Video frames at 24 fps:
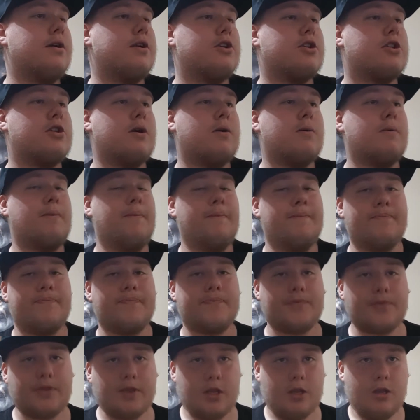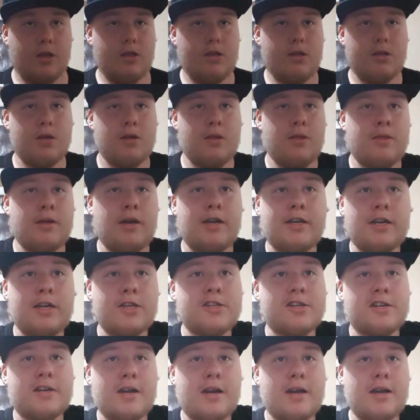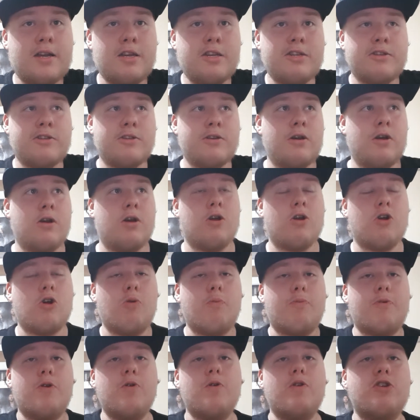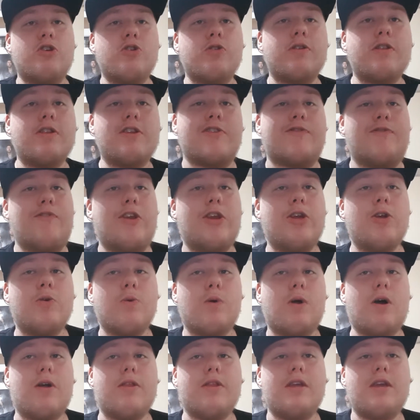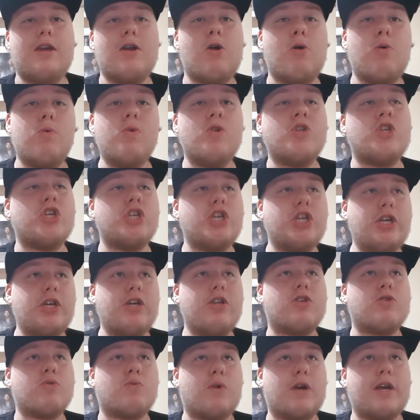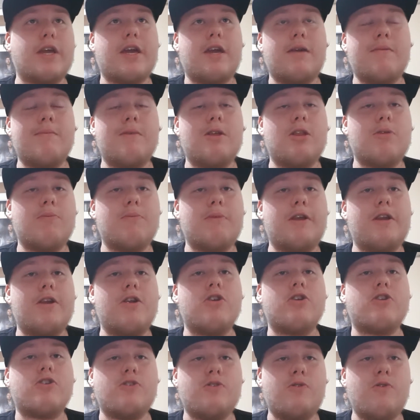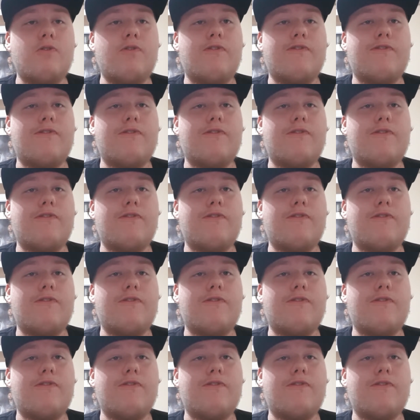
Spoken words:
So that does it, guys. Hope you enjoyed this video on the OG 28mm to